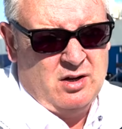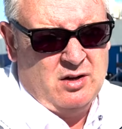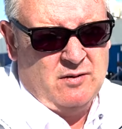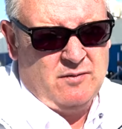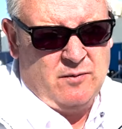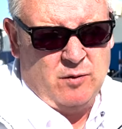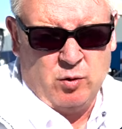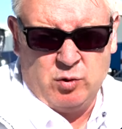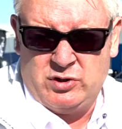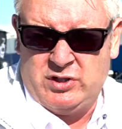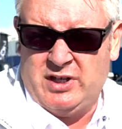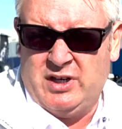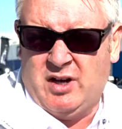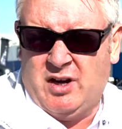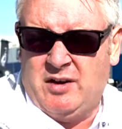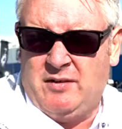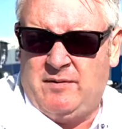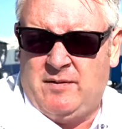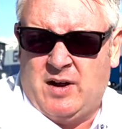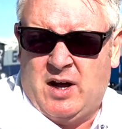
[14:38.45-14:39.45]

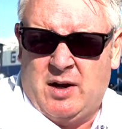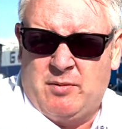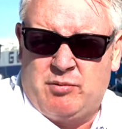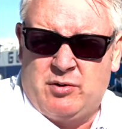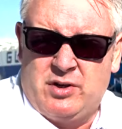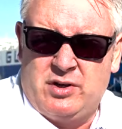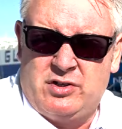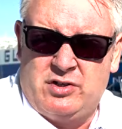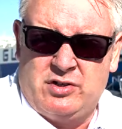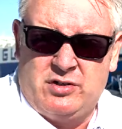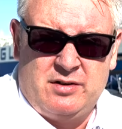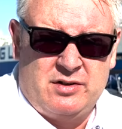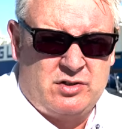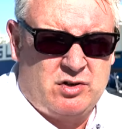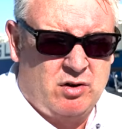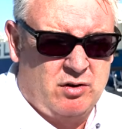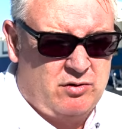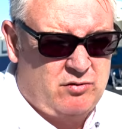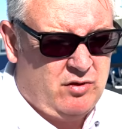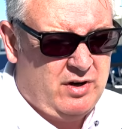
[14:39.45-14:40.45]
49 Flybridge has
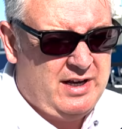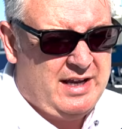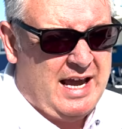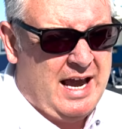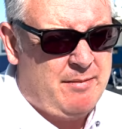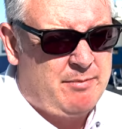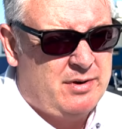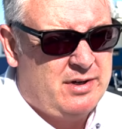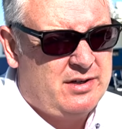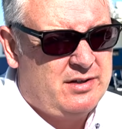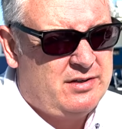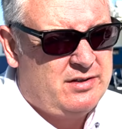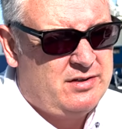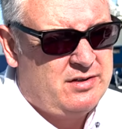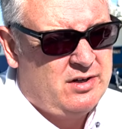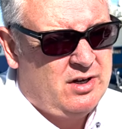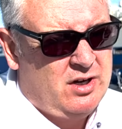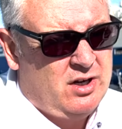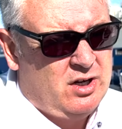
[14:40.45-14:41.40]
got three cabins,